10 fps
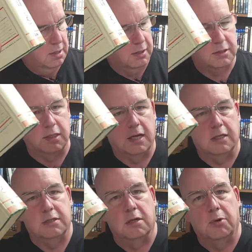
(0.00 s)
let's say
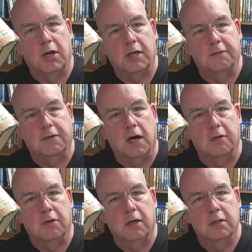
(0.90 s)
that's number
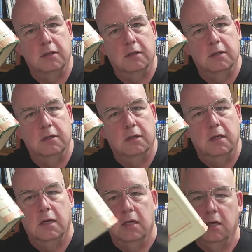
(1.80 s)
85, right?
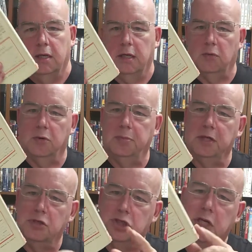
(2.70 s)
It would be
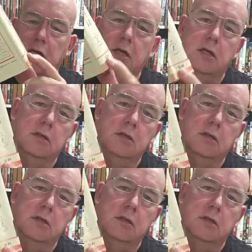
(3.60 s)
G,